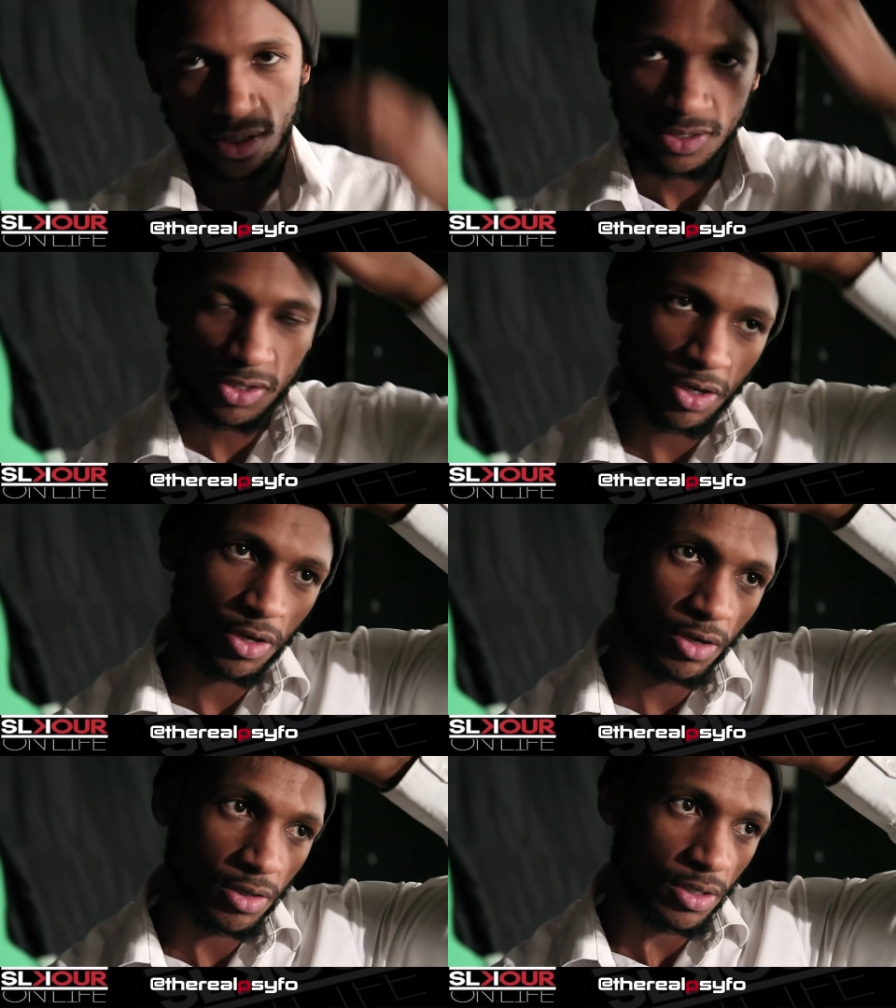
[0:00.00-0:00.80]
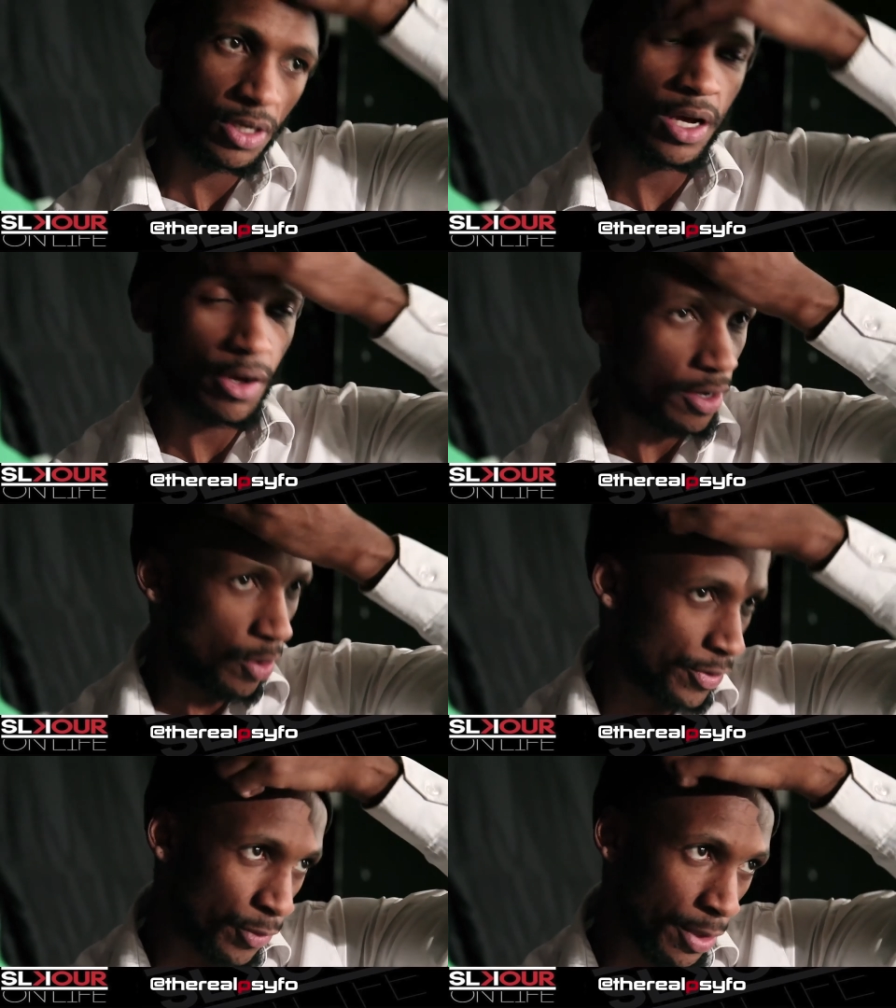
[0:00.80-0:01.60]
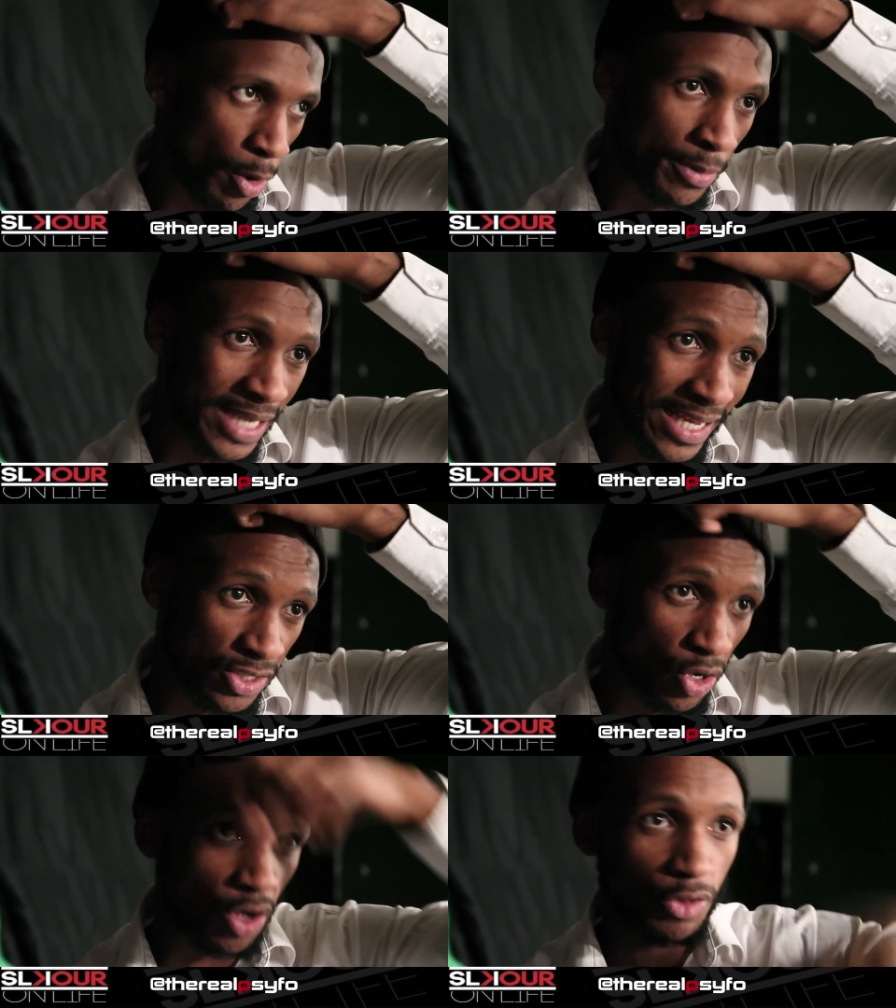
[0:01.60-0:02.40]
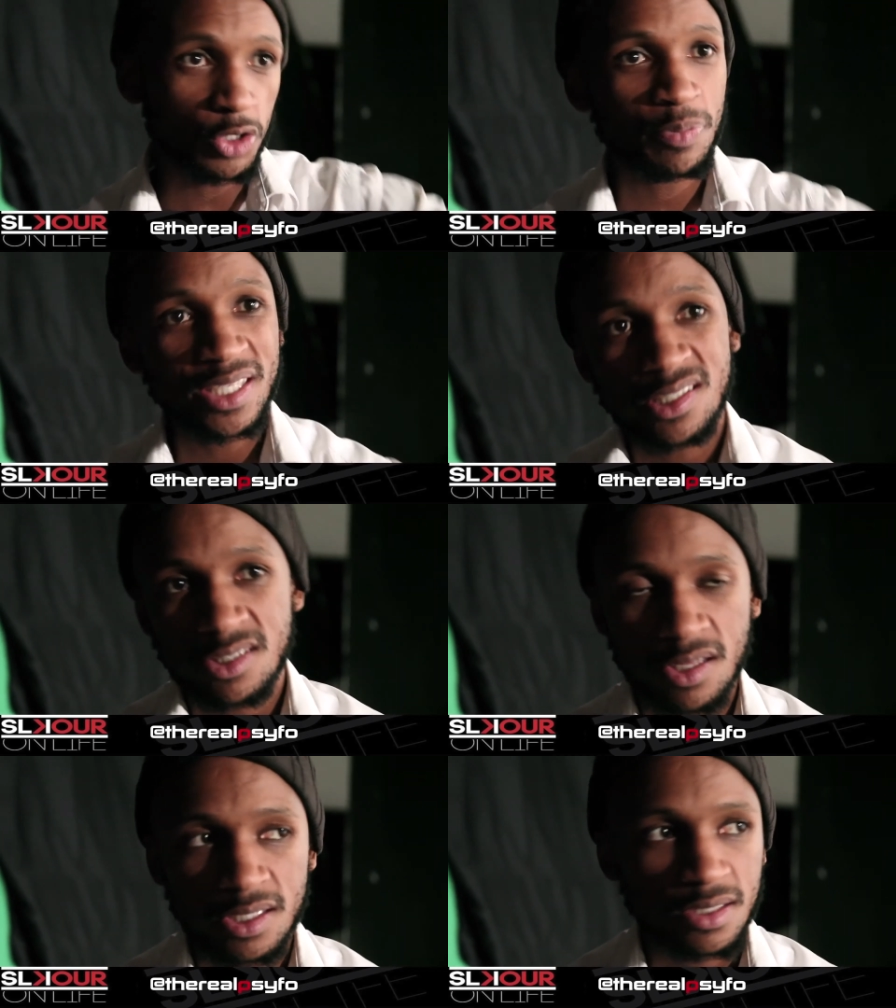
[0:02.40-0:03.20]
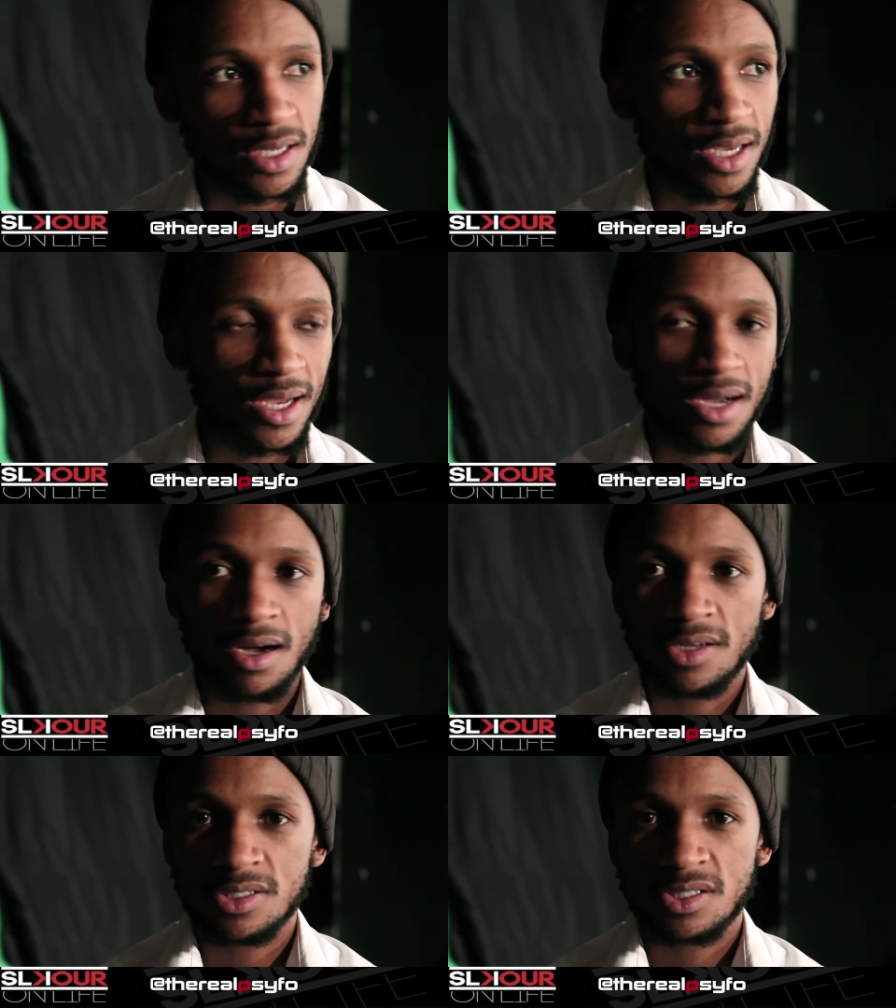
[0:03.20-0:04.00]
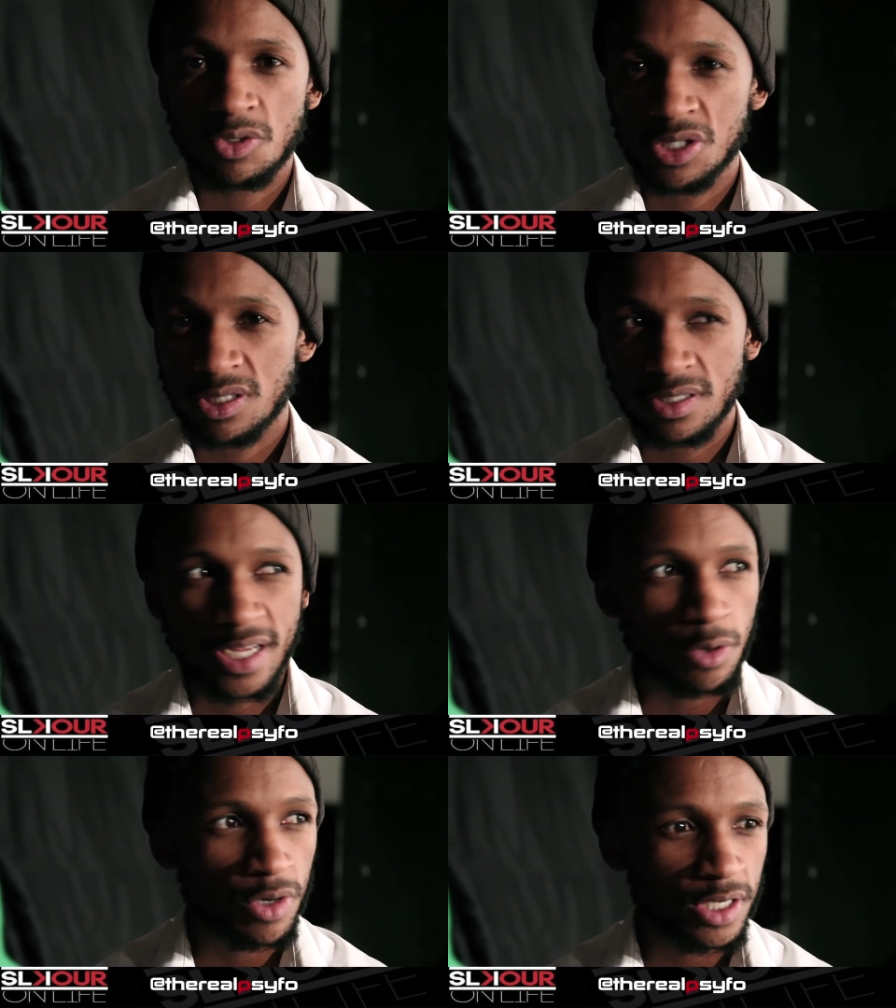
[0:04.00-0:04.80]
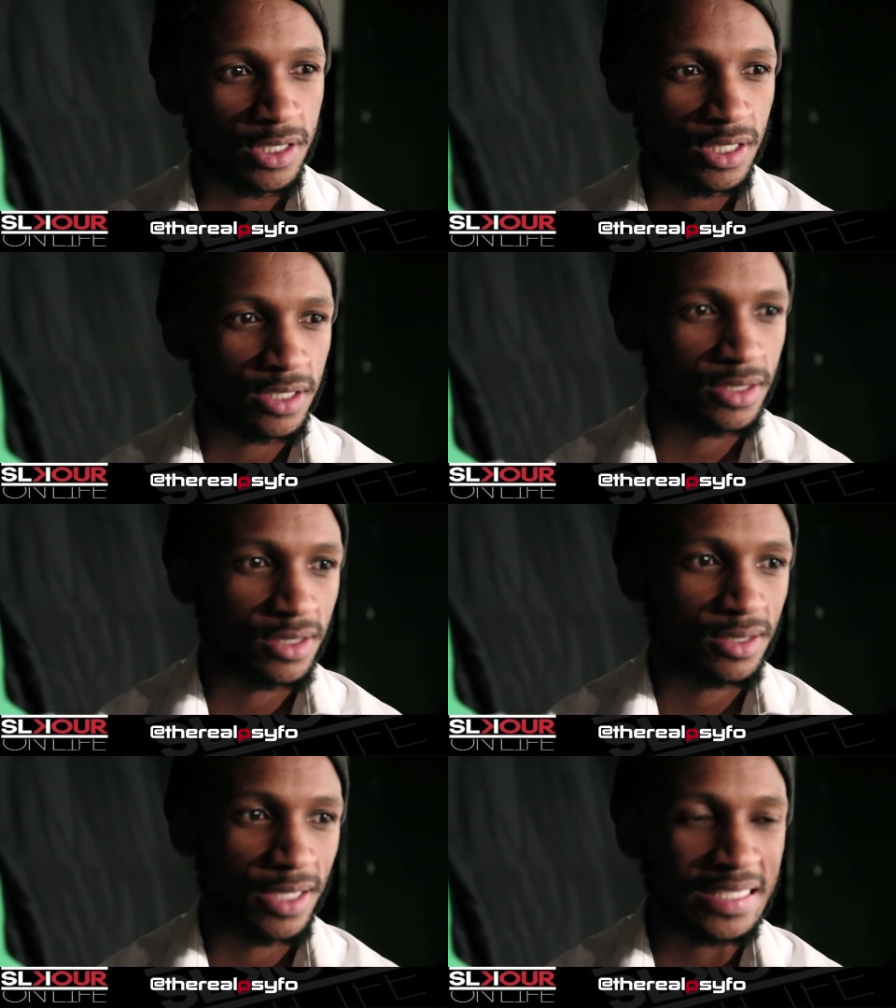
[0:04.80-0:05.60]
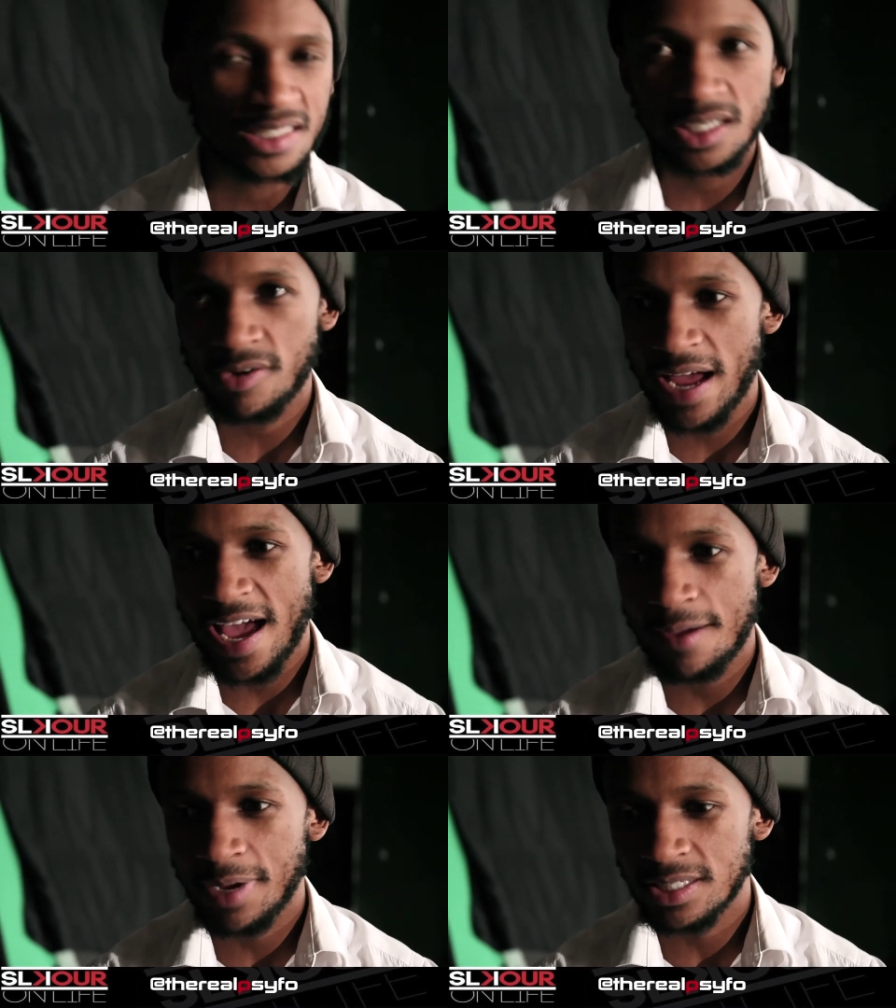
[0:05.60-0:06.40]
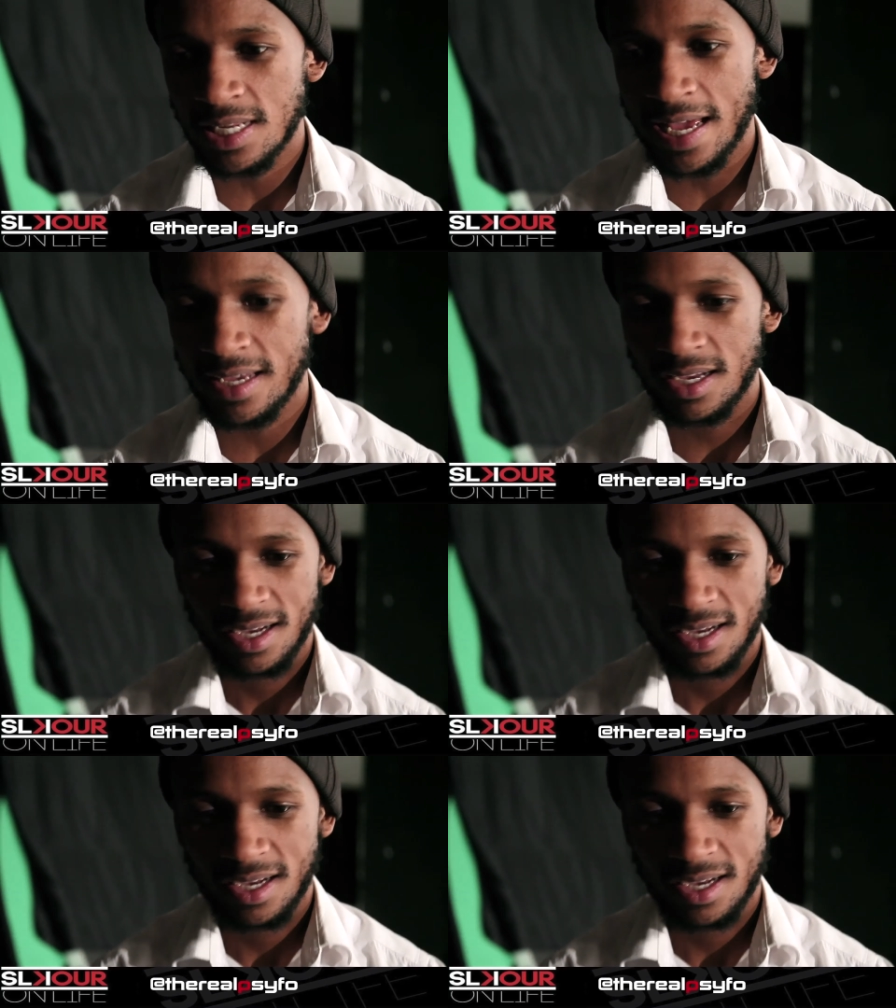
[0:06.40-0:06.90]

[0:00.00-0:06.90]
So, the moment I saw all those pictures on social networks and Instagram, I was like,